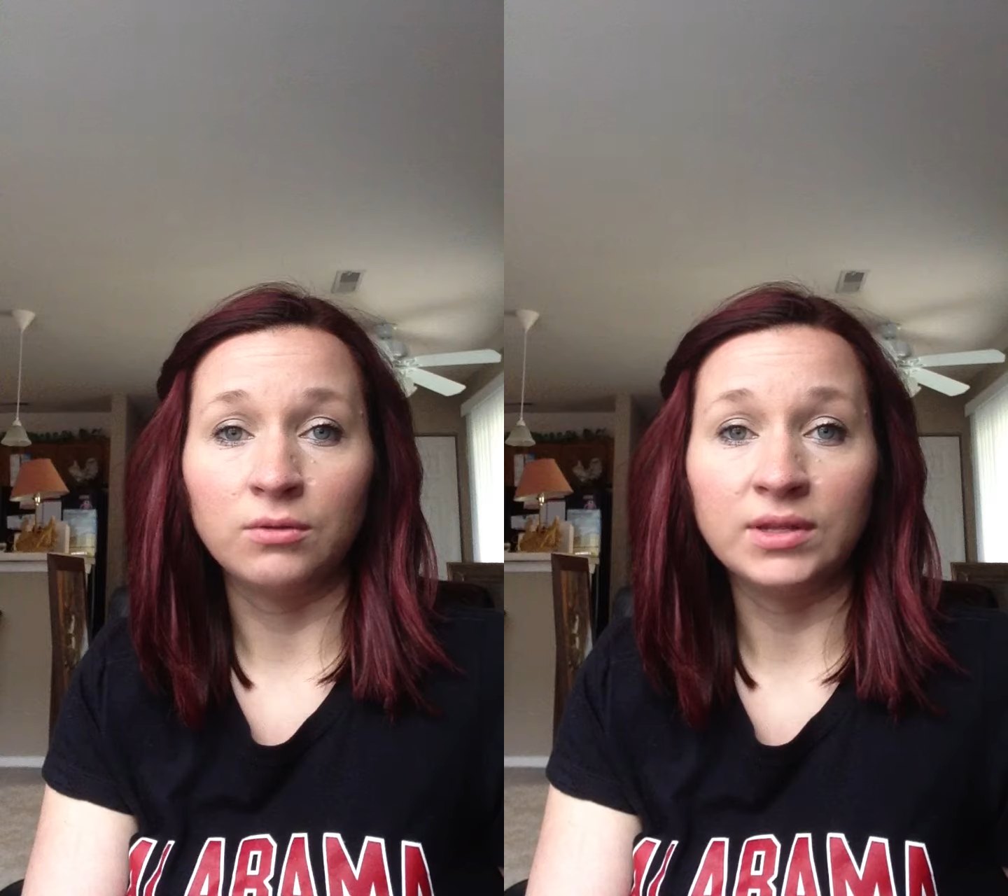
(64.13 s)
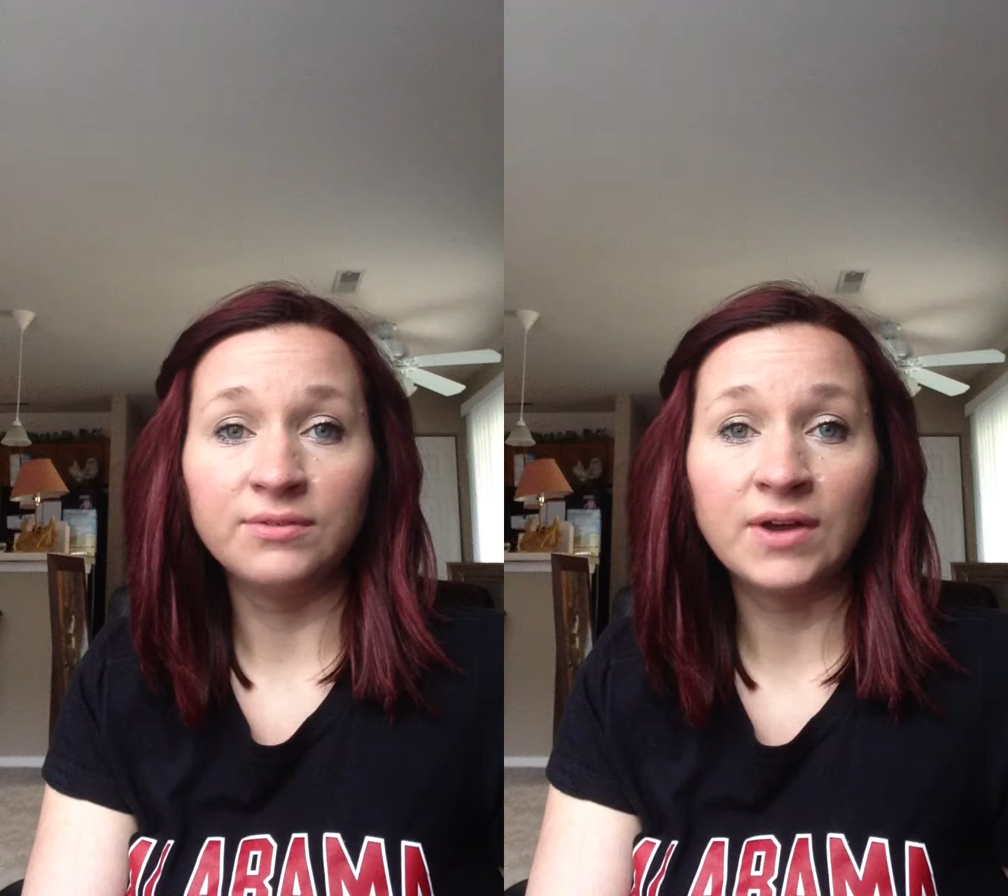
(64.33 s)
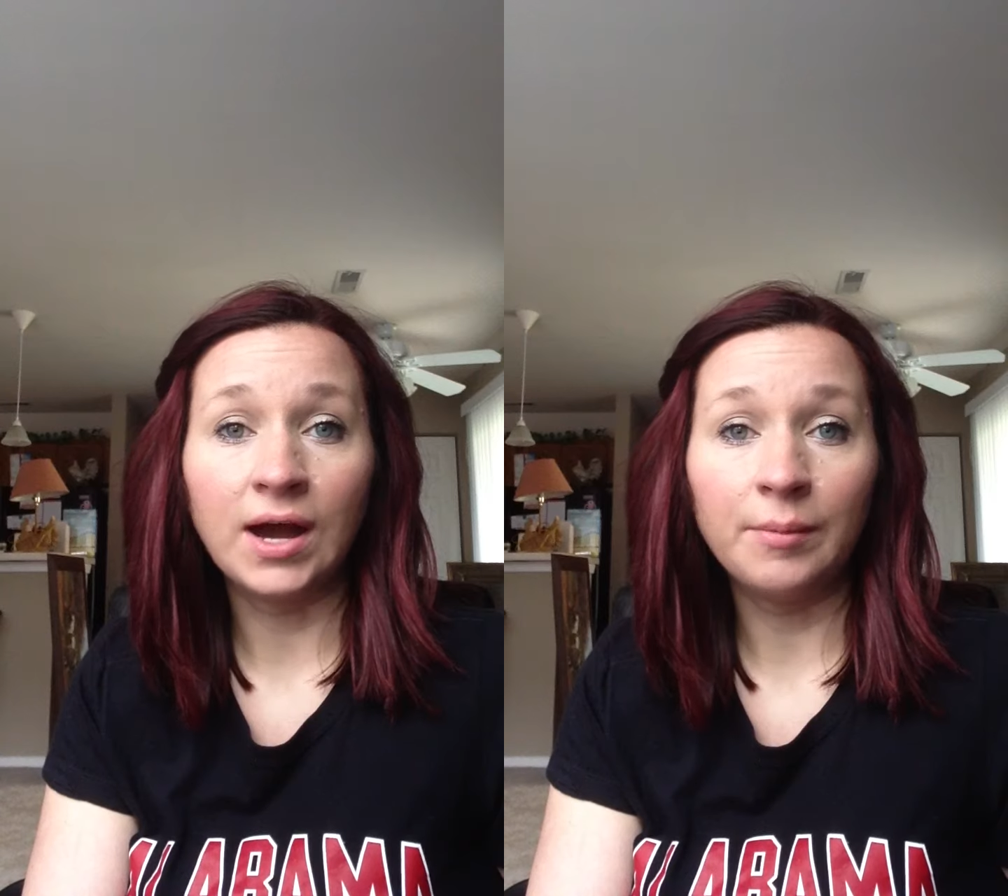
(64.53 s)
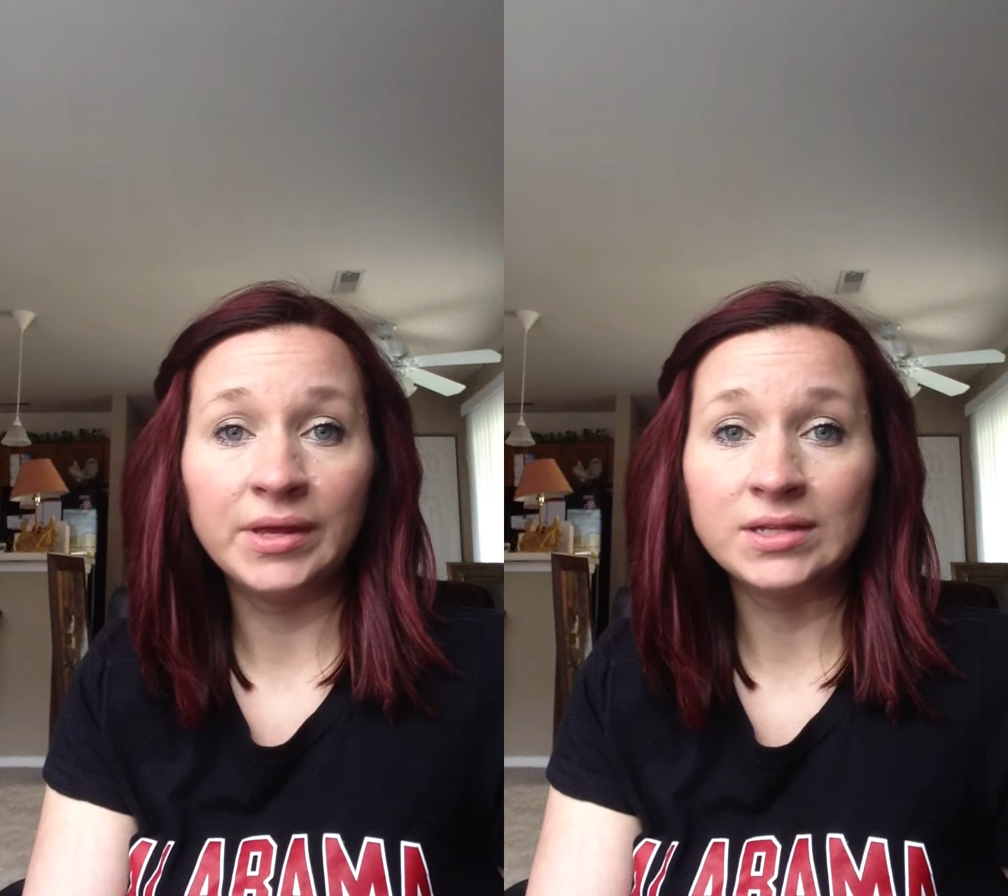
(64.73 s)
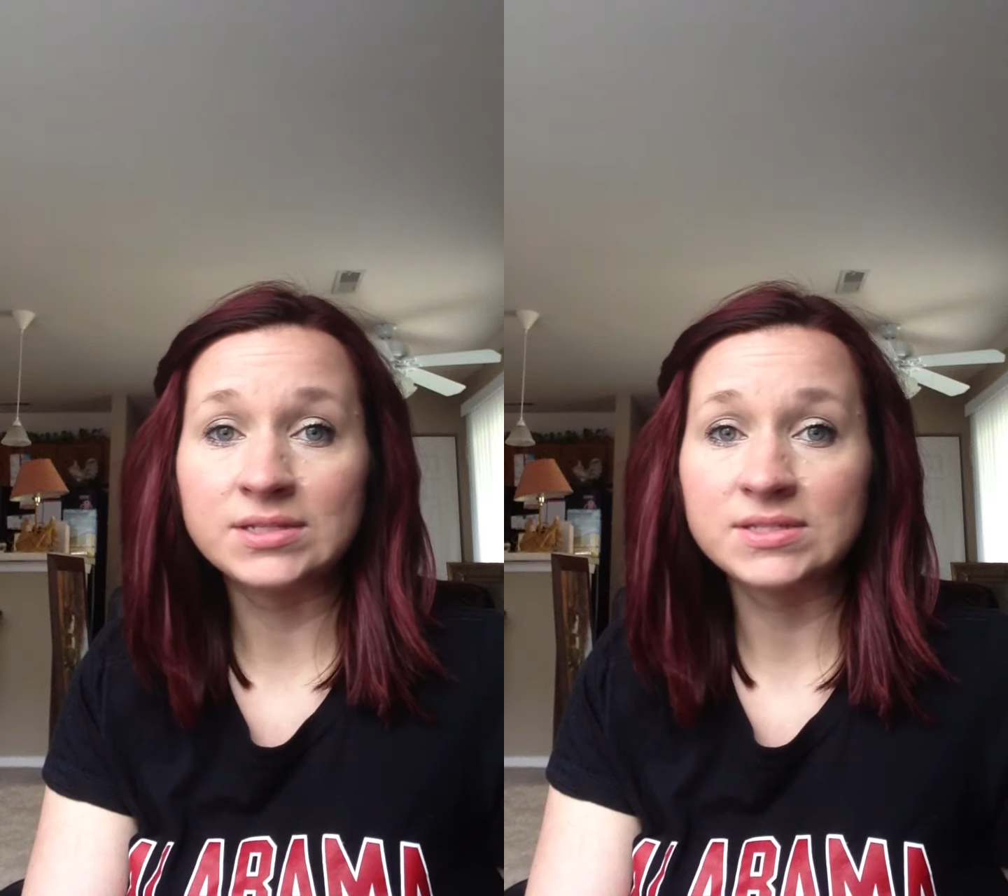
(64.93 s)
leave
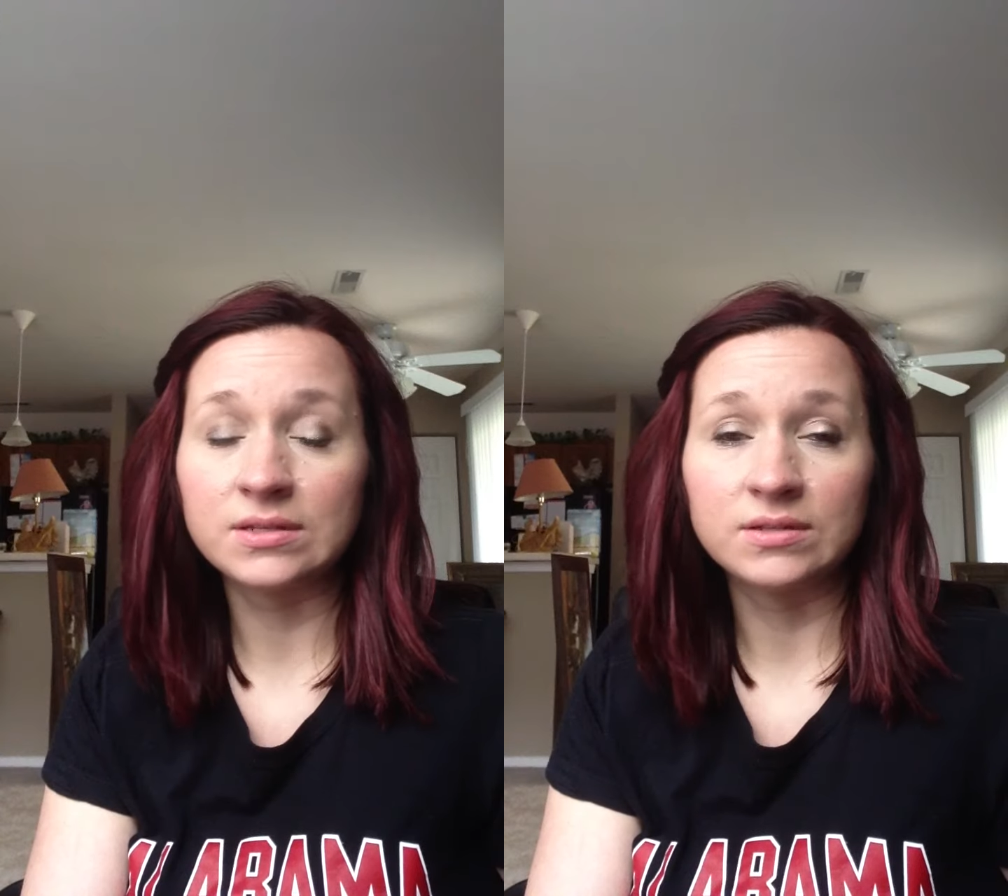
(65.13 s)
comments,